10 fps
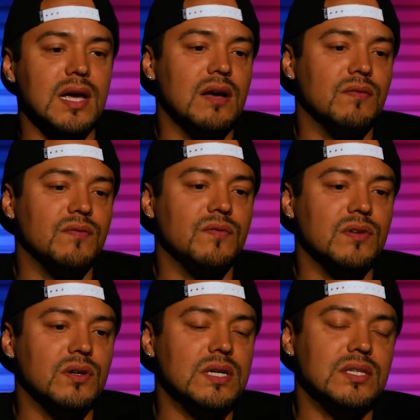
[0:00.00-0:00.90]
have
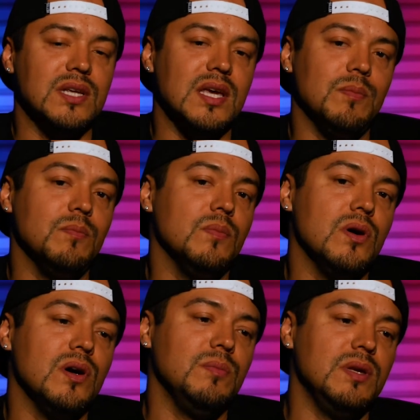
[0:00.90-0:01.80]
his name
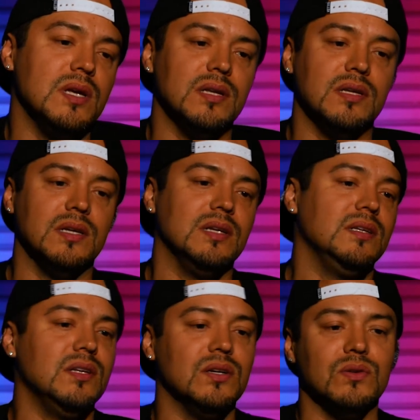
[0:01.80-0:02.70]
on me, and
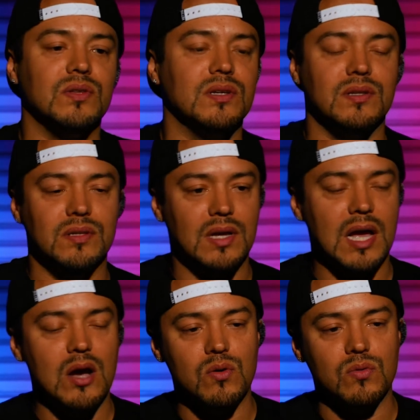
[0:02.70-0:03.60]

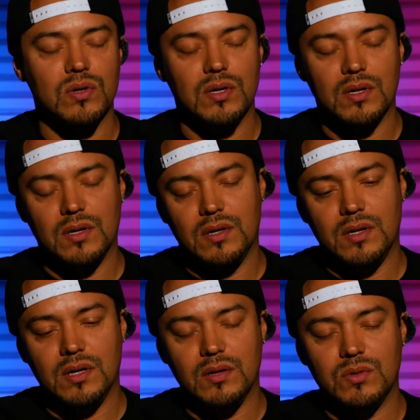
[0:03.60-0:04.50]
how
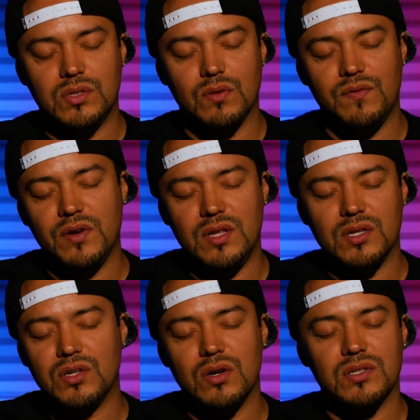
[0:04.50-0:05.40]
it was so funny the
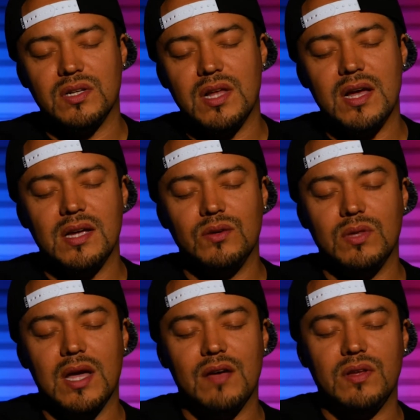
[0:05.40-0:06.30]
stars aligned
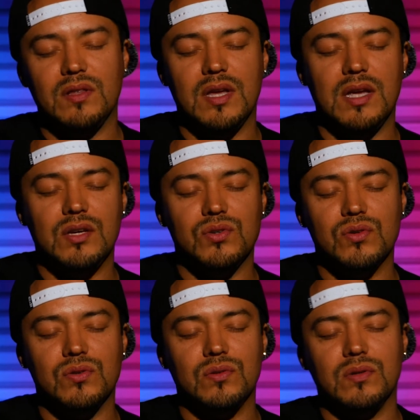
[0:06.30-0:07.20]
with having the
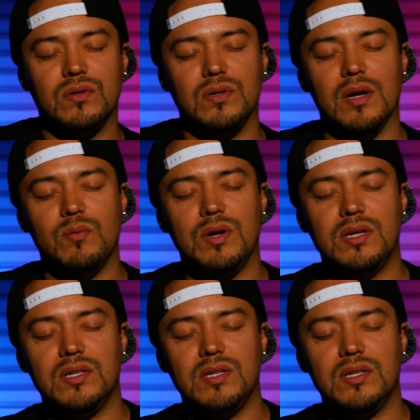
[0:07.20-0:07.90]
angel. I wanted